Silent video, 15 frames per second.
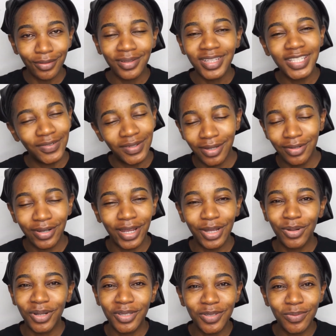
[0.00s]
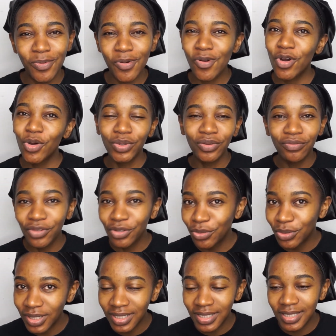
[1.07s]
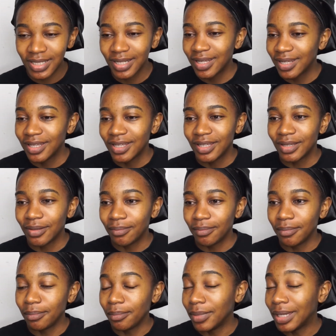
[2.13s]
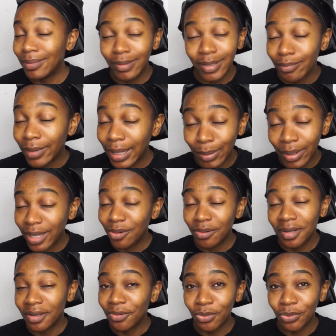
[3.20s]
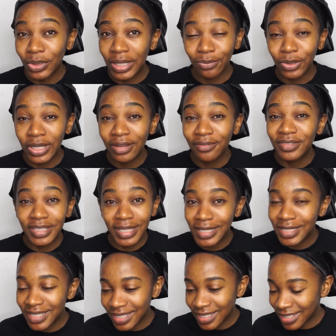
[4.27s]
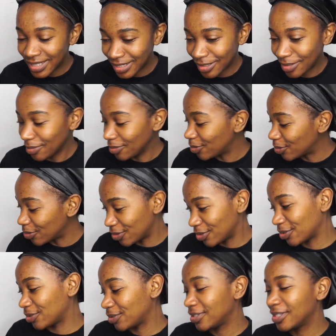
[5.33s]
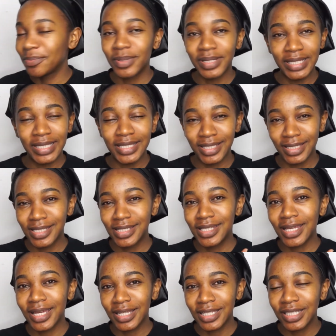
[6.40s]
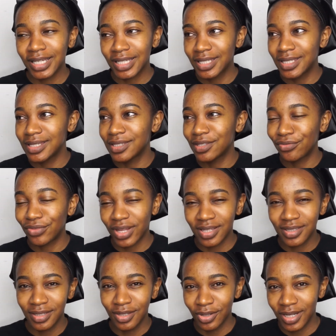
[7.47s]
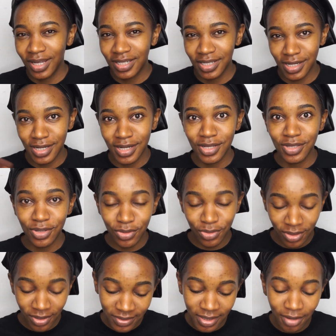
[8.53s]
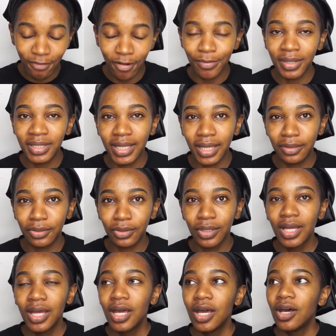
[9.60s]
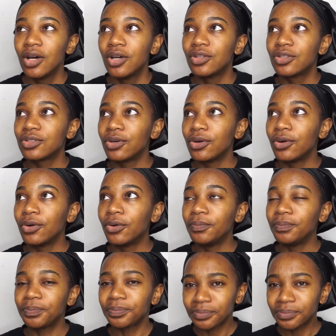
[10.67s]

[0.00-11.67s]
give it a try once more, review it. Maybe my mind would have changed this year, who knows? But yes, it is the Anjaki's Flaxseed collection, as you could have seen from the title. So